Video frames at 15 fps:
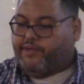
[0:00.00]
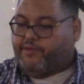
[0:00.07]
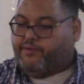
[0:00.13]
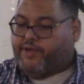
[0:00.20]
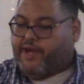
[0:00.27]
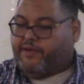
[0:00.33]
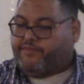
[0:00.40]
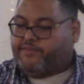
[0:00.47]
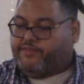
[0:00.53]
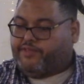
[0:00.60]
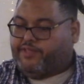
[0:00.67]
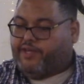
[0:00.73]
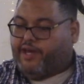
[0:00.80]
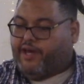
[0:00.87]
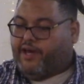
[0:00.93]
and go after
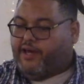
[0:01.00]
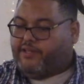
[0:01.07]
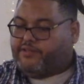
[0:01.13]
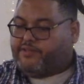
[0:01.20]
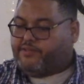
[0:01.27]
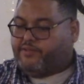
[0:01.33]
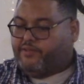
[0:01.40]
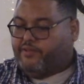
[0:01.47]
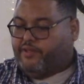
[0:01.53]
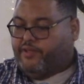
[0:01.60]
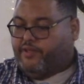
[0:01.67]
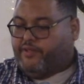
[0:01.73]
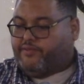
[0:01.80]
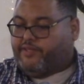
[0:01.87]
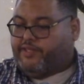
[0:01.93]
the gods,
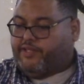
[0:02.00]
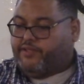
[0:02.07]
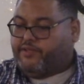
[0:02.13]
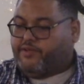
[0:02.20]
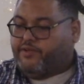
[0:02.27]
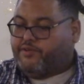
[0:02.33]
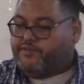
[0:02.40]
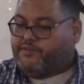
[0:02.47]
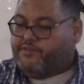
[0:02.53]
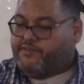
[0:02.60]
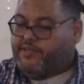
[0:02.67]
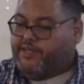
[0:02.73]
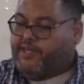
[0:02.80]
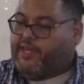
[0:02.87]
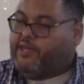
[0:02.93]
then the curses
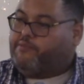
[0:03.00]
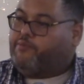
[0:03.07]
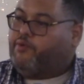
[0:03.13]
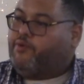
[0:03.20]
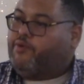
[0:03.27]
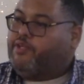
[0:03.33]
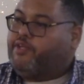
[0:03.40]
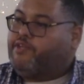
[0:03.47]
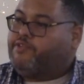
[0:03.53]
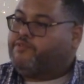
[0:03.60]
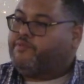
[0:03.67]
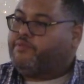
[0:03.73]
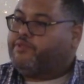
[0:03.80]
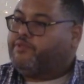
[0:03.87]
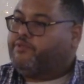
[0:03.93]
that came on
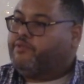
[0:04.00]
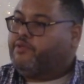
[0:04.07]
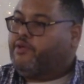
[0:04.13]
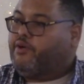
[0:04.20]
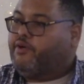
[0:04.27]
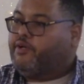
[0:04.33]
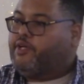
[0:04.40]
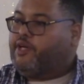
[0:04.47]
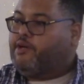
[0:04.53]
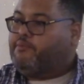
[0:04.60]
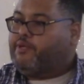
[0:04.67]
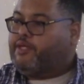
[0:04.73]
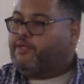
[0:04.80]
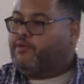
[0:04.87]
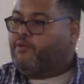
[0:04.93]
Israel are
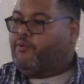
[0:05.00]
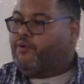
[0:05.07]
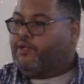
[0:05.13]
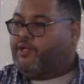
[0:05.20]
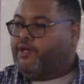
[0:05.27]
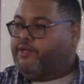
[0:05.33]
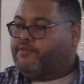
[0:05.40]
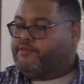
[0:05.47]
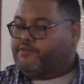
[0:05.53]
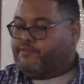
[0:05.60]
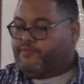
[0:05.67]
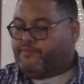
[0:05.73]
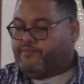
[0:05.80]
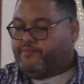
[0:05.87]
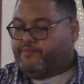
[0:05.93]
coming on
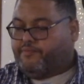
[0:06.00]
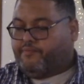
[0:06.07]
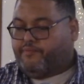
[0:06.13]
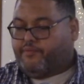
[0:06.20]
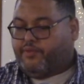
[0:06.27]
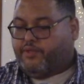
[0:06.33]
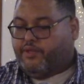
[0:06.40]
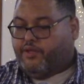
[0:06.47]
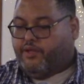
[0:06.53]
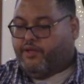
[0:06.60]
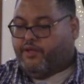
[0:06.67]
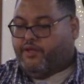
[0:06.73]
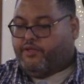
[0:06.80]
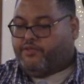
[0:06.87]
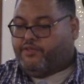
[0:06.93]
us.
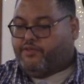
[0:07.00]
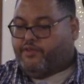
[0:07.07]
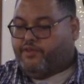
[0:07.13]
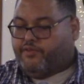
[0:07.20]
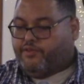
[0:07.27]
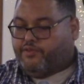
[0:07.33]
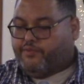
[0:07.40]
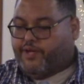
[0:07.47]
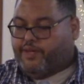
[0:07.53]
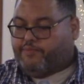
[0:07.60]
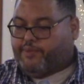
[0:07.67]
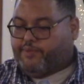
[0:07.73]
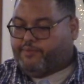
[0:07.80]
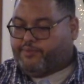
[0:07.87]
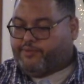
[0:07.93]
You know, the great
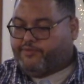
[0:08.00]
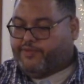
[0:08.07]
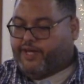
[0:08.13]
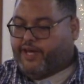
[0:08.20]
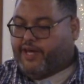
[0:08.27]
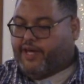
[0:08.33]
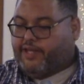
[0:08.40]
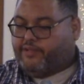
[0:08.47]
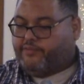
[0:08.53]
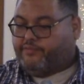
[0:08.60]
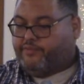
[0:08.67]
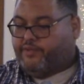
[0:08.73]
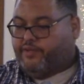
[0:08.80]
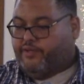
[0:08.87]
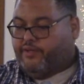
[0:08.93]
people of God,
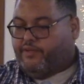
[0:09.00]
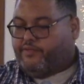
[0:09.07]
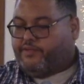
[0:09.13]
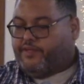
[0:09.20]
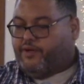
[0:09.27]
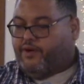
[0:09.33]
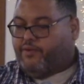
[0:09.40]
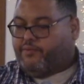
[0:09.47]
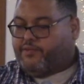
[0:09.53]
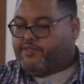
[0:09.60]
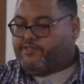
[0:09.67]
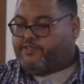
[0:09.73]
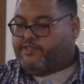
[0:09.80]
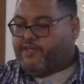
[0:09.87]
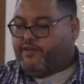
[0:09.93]
they
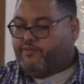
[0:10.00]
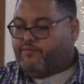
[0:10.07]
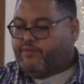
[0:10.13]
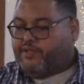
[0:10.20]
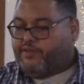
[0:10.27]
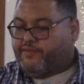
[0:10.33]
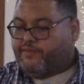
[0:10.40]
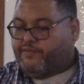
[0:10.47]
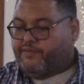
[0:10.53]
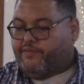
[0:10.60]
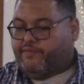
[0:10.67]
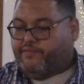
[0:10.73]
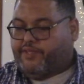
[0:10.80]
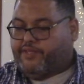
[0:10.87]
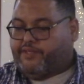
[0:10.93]
always dealt with,
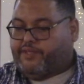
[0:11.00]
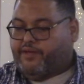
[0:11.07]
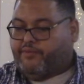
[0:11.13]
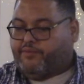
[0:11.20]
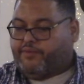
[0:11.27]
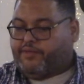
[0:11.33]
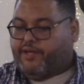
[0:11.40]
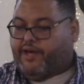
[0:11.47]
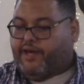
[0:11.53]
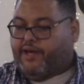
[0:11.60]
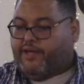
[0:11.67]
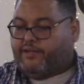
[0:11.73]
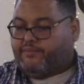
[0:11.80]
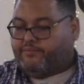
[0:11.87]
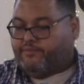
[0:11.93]
they dealt with
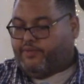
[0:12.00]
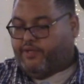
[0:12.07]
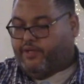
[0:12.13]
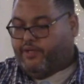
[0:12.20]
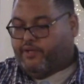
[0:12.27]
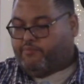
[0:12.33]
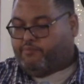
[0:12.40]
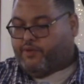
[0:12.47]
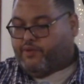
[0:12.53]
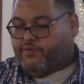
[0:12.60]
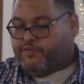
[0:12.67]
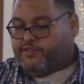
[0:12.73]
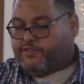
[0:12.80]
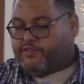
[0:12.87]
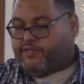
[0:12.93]
God.
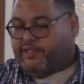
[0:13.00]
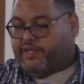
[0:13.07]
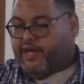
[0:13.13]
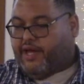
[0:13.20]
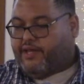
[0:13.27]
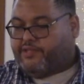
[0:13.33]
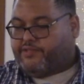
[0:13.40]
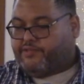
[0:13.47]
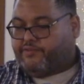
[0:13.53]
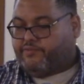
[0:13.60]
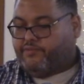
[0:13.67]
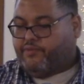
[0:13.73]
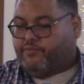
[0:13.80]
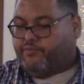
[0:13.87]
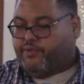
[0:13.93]
Moses, Elijah,
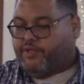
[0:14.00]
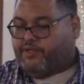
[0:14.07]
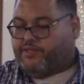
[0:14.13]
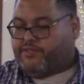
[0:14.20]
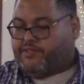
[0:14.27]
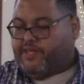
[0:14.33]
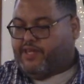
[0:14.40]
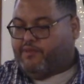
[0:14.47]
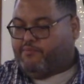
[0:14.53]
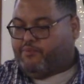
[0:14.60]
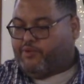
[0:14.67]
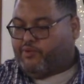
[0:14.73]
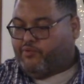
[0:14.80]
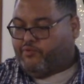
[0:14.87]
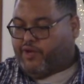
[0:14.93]
we're in the same
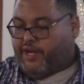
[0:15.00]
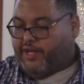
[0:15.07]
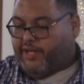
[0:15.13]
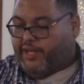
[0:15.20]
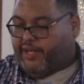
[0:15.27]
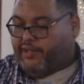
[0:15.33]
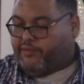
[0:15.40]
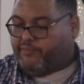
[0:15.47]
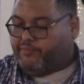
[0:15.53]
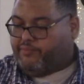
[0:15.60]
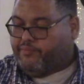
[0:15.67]
boat right now,